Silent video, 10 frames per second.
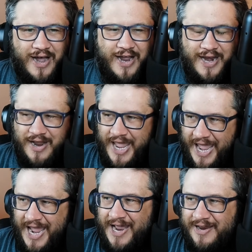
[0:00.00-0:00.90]

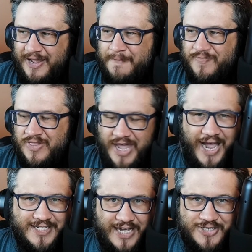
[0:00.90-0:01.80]
And the
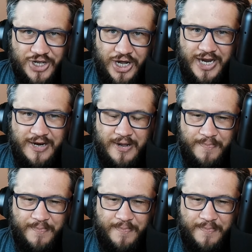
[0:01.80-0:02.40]
exile's good,